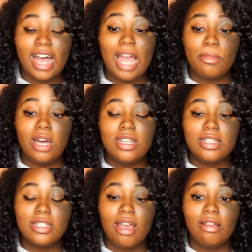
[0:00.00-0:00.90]
I'm
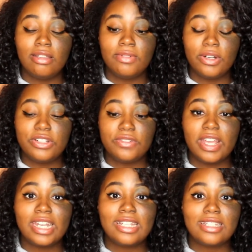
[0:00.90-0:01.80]
honestly on the verge of
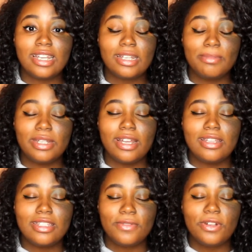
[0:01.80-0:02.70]
getting sick
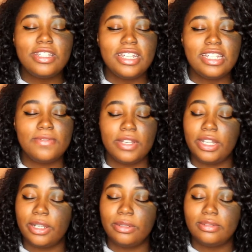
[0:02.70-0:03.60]
because for today's
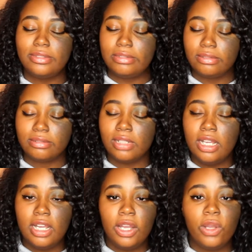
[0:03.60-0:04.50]
video,
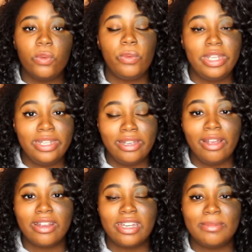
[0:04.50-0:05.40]
we
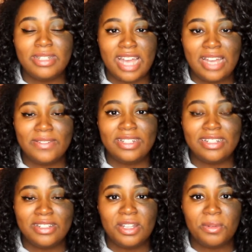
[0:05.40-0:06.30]
are gonna be
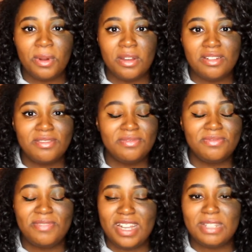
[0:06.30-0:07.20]
diving into the world of
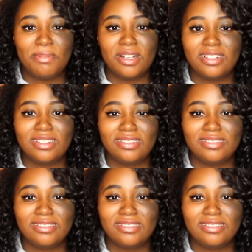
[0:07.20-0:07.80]
Facebook.